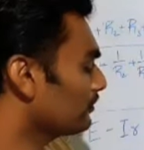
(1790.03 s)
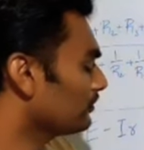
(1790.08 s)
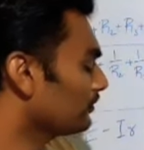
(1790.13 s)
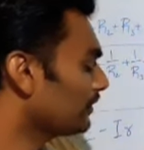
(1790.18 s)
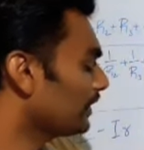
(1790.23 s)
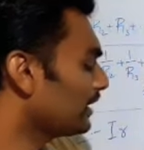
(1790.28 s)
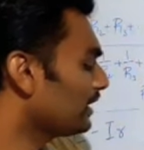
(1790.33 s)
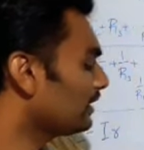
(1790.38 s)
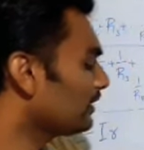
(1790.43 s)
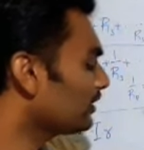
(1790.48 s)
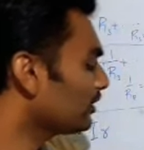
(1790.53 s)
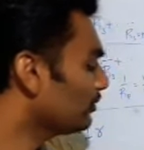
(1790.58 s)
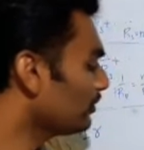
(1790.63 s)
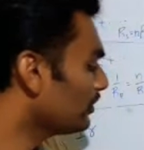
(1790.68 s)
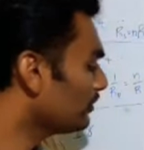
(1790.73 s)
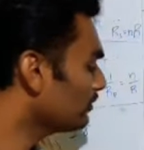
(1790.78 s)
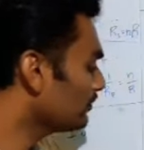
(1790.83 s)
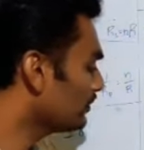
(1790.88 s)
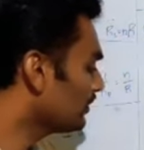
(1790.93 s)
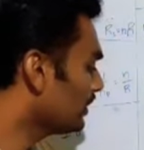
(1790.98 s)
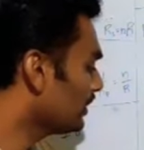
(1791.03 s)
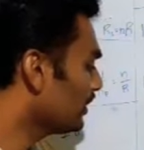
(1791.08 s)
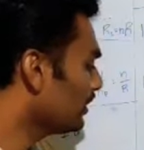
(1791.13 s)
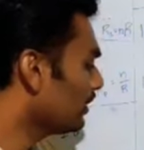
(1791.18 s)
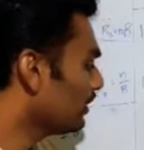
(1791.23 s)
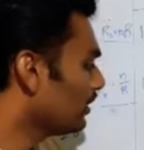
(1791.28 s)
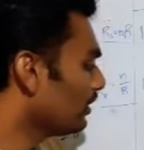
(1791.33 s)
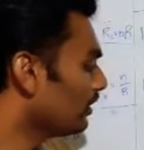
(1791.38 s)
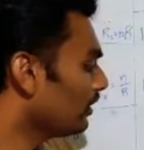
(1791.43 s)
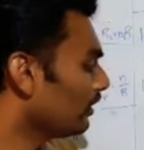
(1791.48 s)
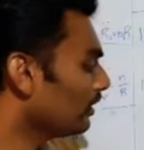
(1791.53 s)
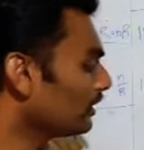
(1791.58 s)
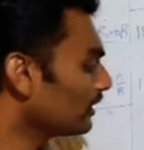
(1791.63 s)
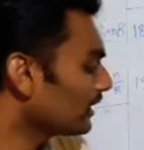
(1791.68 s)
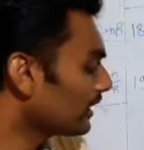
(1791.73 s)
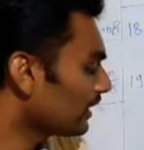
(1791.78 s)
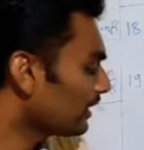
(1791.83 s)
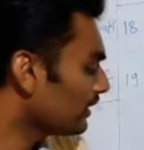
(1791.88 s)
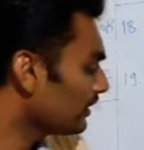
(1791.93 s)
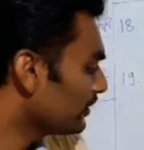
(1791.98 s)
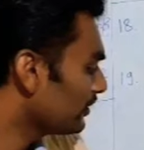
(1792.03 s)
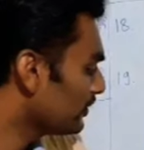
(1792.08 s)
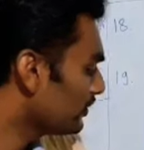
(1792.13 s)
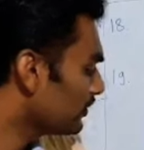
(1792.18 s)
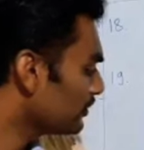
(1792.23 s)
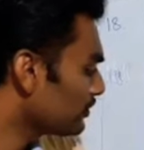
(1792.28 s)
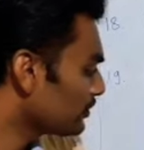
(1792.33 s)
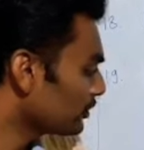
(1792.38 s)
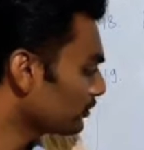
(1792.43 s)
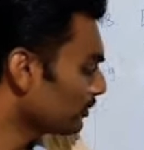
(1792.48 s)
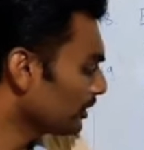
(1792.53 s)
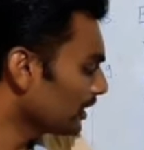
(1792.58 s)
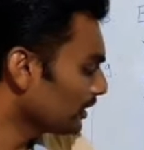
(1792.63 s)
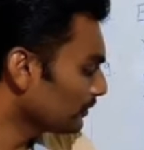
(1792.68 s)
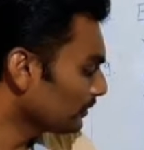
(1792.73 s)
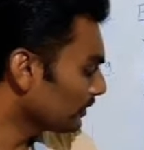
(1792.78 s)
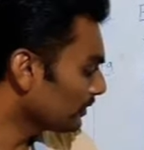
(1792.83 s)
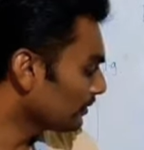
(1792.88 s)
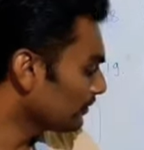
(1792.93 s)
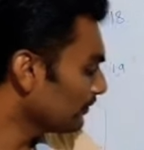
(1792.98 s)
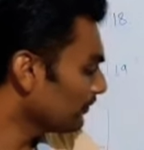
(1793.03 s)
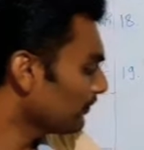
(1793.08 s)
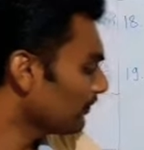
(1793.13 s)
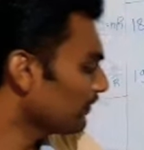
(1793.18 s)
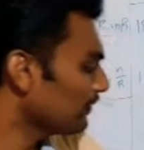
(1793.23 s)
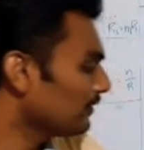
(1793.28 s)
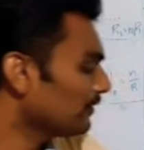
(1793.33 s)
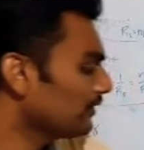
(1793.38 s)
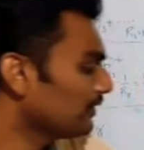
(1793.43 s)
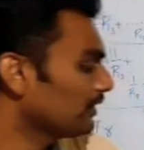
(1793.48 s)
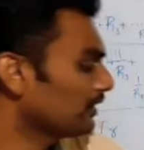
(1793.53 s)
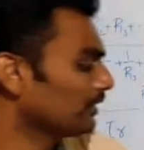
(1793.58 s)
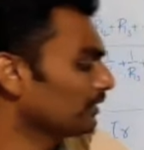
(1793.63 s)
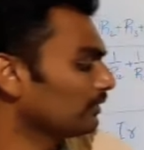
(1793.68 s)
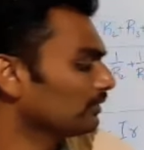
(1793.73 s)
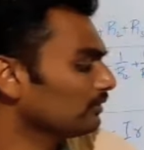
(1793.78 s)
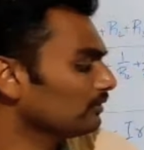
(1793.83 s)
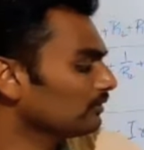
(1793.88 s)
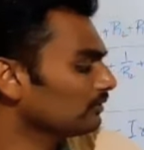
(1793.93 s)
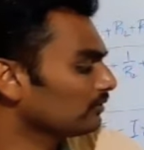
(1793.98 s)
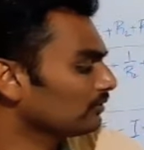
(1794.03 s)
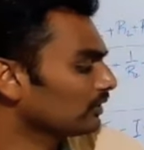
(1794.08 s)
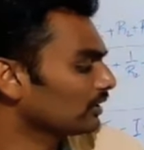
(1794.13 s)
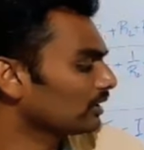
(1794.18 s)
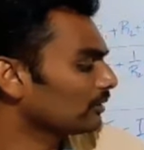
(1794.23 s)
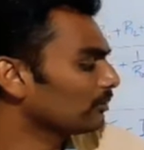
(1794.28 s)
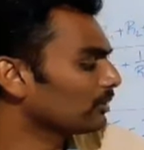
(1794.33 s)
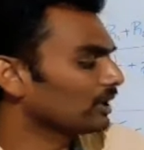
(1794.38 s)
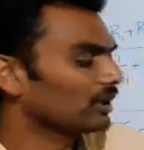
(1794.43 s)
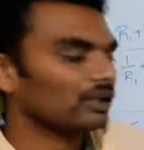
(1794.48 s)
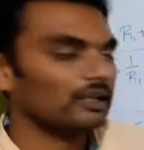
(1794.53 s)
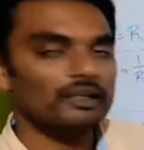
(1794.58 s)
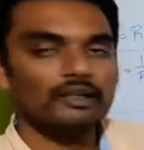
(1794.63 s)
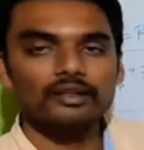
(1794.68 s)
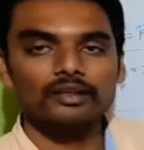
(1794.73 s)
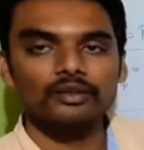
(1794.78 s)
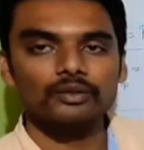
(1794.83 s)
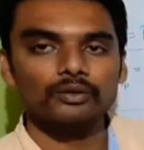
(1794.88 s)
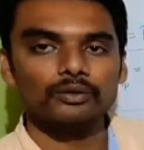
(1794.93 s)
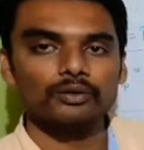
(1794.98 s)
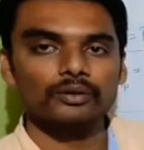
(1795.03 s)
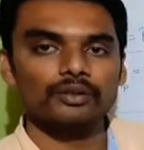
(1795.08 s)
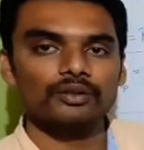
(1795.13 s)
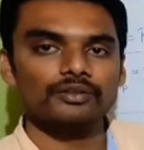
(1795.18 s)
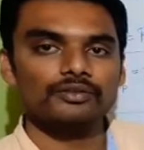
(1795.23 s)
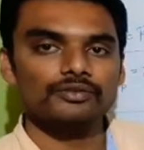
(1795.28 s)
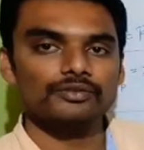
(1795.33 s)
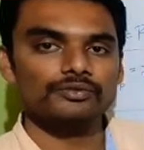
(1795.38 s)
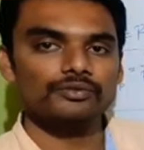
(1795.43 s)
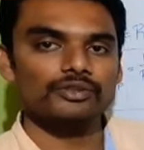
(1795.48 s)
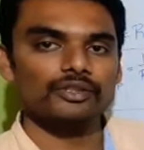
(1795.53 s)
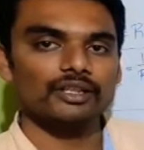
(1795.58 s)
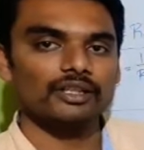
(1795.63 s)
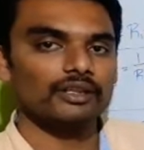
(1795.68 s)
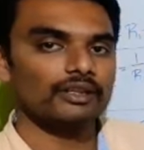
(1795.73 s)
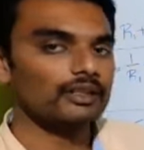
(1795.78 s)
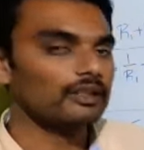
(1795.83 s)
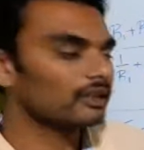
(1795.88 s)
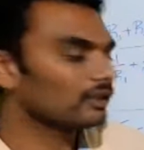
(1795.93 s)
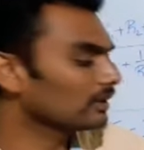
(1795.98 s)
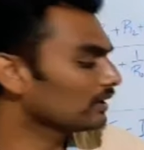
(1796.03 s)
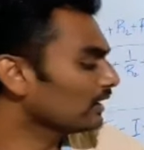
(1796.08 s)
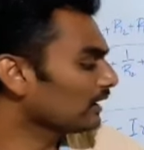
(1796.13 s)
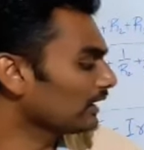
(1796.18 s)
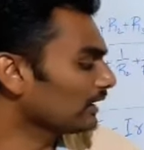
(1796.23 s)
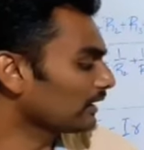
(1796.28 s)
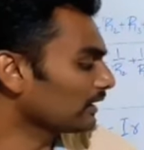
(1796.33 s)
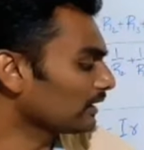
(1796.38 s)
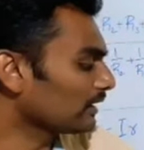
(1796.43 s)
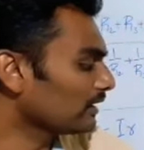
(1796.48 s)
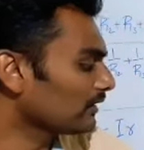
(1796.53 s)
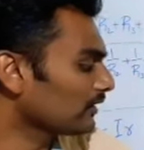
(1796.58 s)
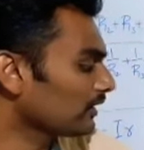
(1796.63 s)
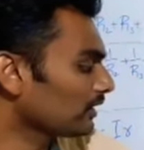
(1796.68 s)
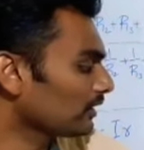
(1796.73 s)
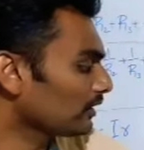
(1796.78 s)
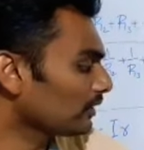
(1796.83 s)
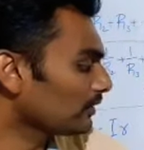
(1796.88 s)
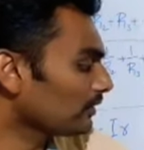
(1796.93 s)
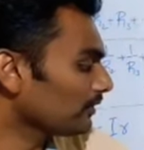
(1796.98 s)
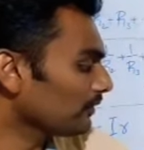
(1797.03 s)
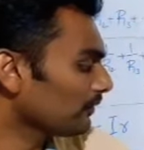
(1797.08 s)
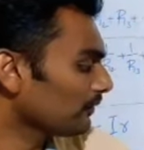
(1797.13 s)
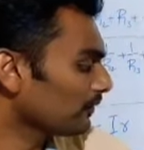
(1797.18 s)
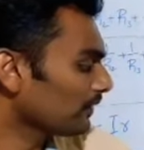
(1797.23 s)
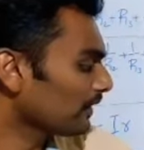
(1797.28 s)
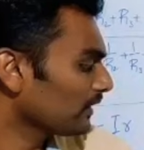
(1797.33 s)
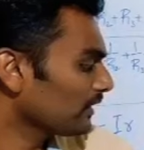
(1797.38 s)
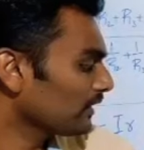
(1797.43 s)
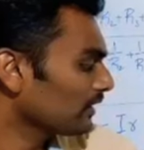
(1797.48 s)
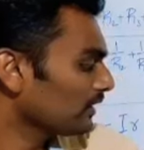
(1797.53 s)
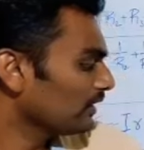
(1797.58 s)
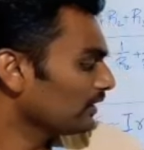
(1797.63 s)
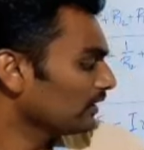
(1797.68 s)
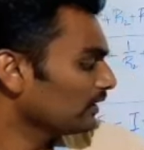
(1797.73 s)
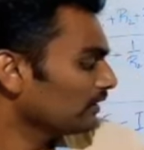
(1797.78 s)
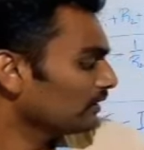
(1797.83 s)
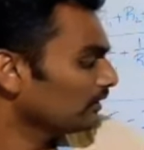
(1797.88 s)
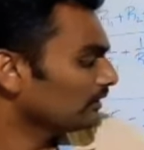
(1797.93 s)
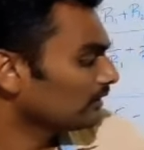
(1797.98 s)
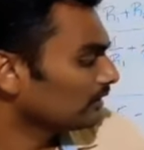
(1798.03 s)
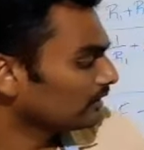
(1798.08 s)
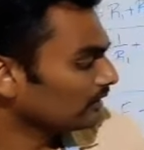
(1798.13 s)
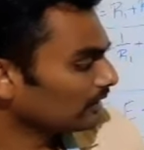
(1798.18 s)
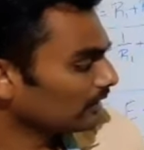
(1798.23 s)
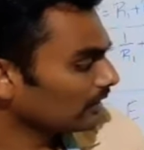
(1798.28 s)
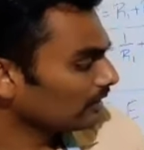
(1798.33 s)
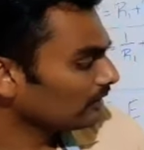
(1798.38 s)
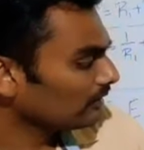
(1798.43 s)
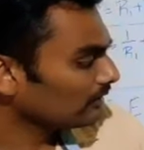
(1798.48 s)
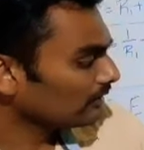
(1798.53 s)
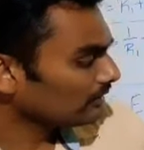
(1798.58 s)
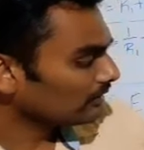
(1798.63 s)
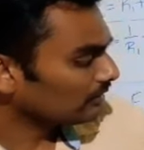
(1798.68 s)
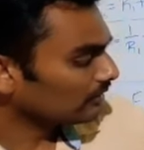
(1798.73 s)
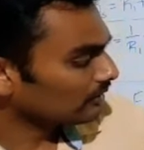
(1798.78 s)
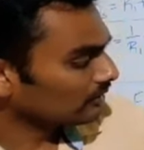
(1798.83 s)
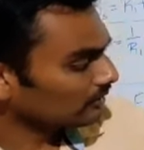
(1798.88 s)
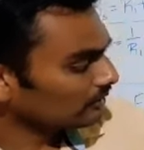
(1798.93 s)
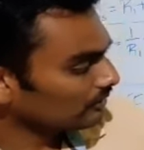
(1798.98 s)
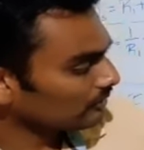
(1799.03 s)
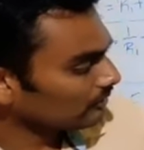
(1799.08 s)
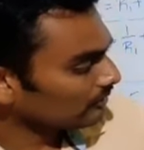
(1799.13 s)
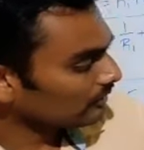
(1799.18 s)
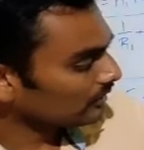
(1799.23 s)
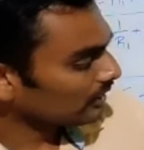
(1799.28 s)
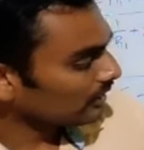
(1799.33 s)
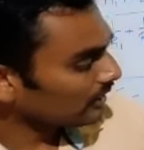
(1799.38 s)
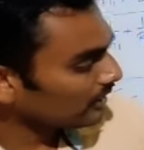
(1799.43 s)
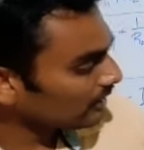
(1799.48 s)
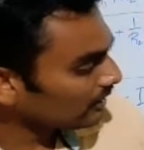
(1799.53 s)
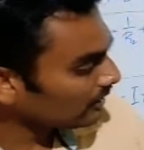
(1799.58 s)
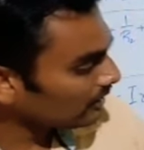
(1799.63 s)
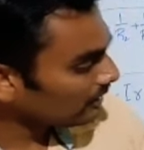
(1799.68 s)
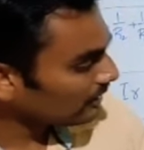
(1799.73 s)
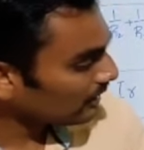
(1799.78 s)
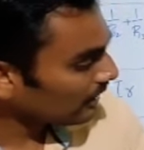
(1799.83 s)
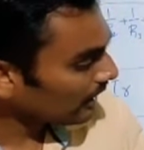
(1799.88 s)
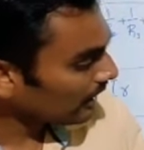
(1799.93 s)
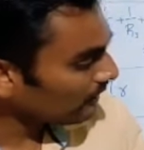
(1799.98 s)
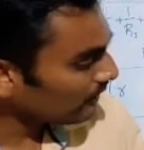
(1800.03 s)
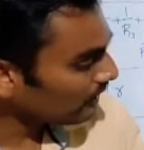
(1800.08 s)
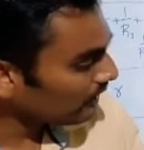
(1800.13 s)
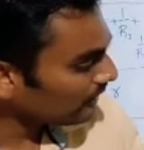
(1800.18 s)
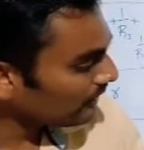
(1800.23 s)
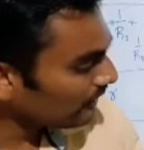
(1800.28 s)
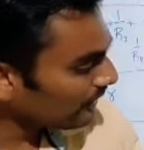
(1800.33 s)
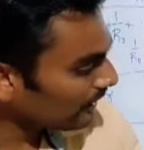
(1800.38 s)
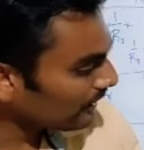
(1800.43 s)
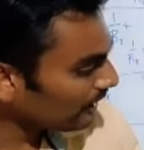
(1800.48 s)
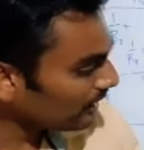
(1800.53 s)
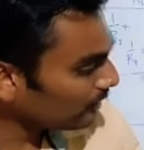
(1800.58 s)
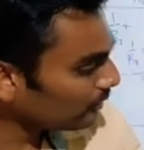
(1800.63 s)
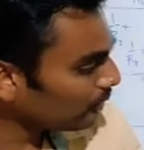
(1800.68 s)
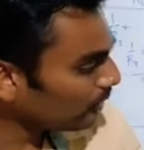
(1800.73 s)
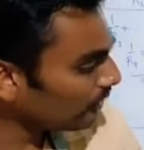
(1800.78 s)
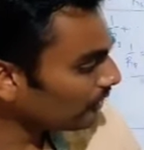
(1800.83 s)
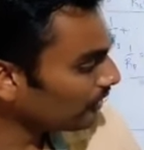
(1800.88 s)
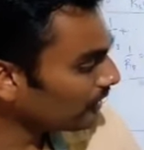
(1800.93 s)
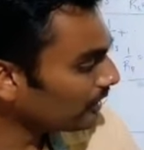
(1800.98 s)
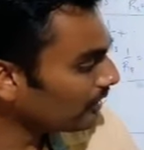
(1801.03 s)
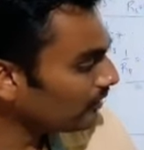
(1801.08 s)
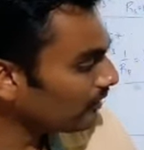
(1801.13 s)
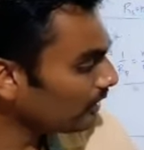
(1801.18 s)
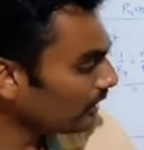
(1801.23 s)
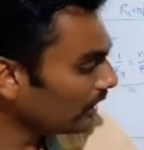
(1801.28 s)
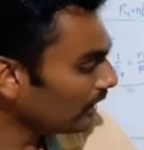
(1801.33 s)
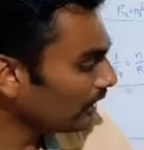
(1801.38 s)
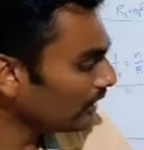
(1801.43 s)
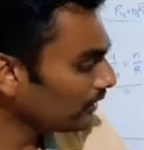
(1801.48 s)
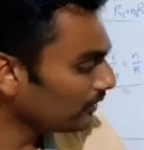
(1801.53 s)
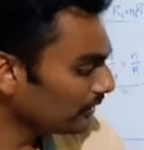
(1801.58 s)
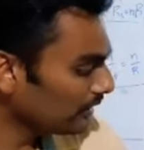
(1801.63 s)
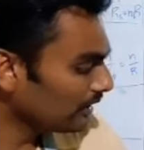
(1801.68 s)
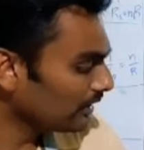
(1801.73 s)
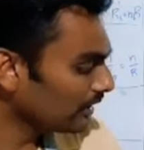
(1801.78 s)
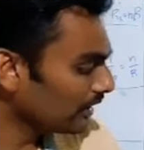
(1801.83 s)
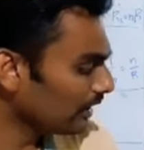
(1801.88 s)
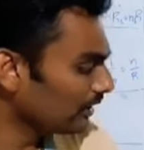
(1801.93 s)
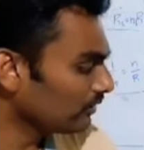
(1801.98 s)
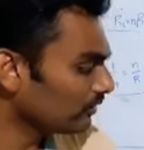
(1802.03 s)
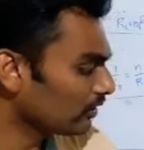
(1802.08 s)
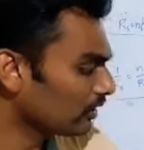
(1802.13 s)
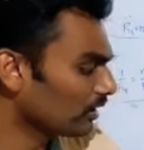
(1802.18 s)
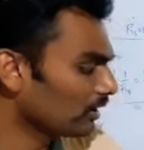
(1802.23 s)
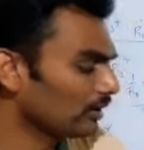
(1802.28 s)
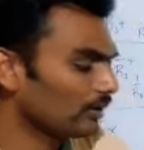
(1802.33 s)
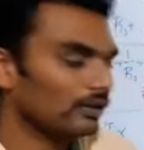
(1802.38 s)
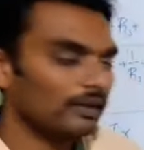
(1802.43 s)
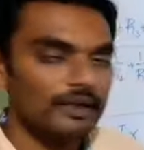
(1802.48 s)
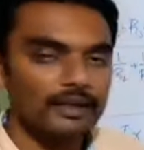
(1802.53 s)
final sum of all the currents should be equal to 0 for a particular node chosen in the electrical circuit. Okay, so here I1 is taken as positive, I2, I3, I4 are all